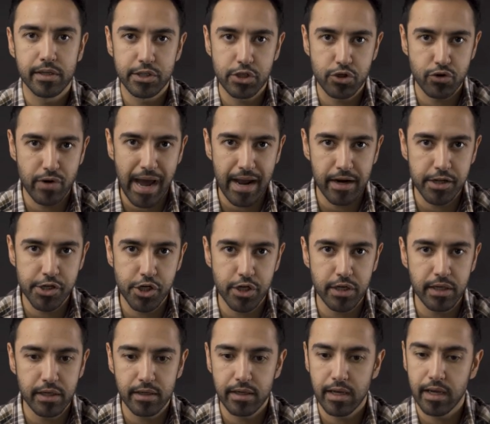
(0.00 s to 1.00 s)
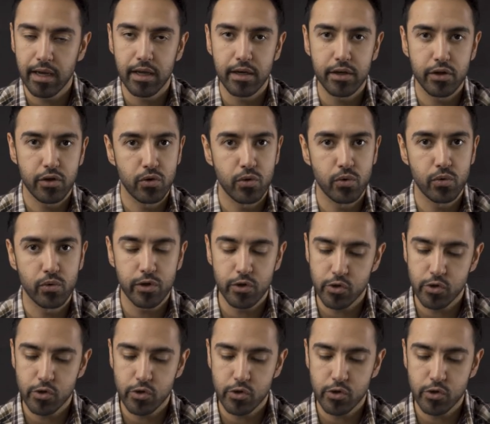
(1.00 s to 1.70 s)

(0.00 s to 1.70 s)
strategy and you,